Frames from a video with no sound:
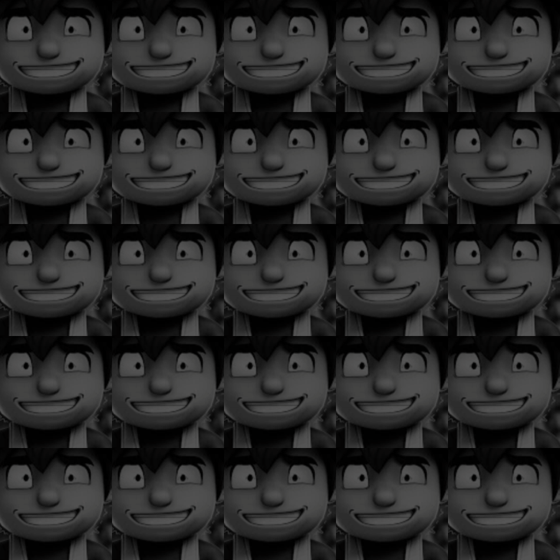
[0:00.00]

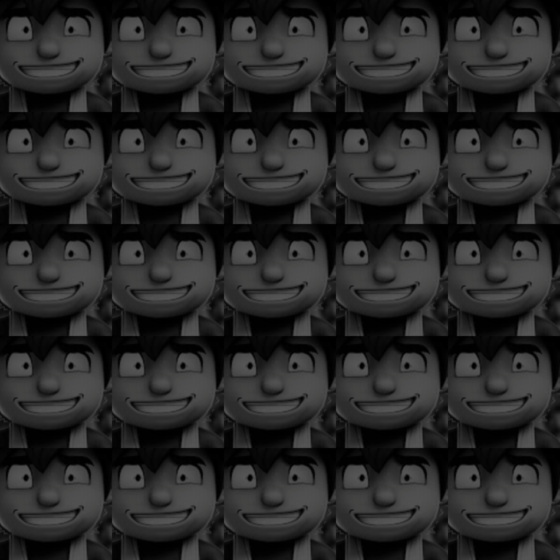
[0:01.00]

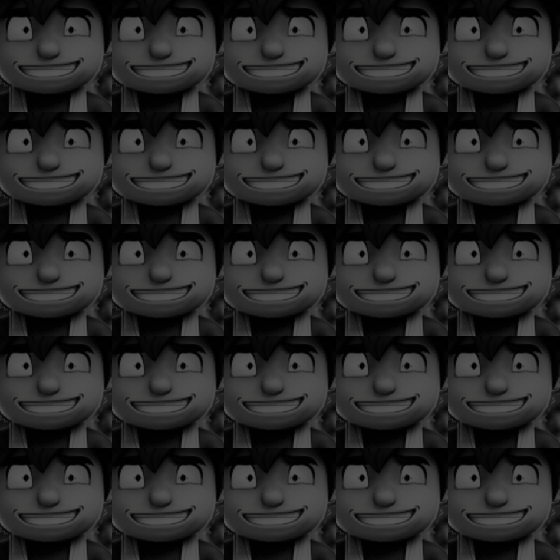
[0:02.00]

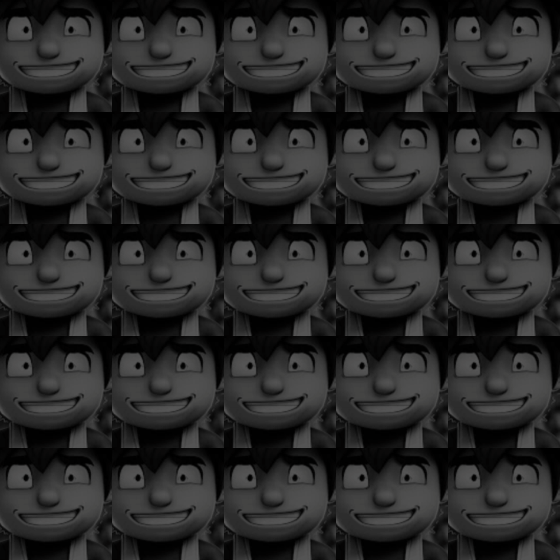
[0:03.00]

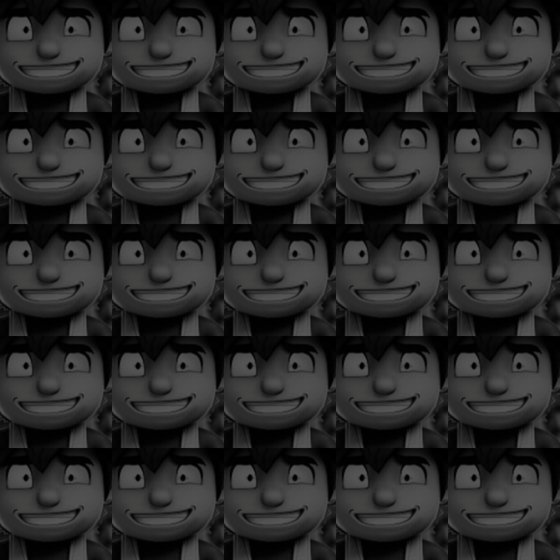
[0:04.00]

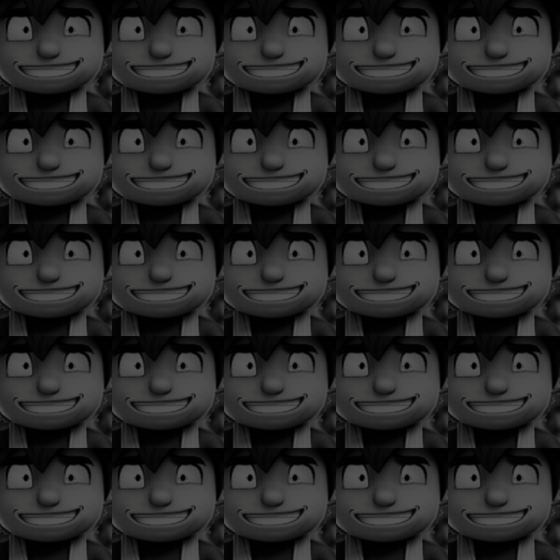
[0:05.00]

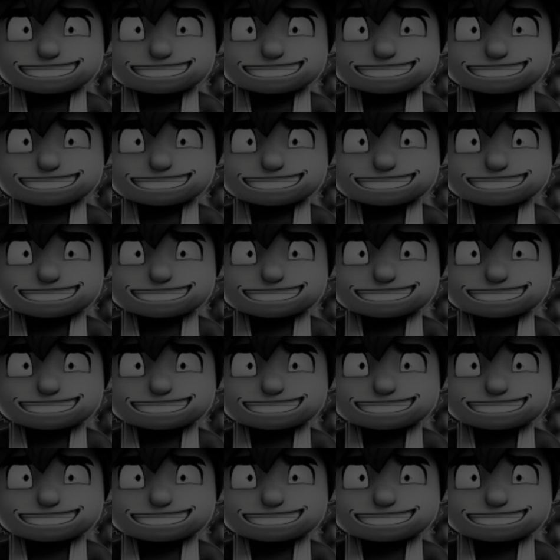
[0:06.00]

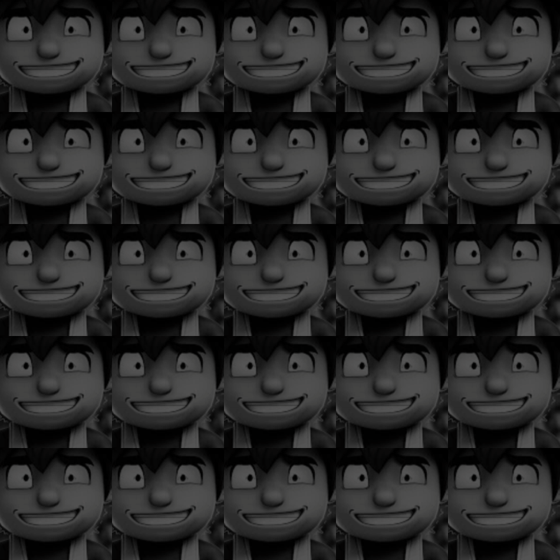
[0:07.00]
[no speech]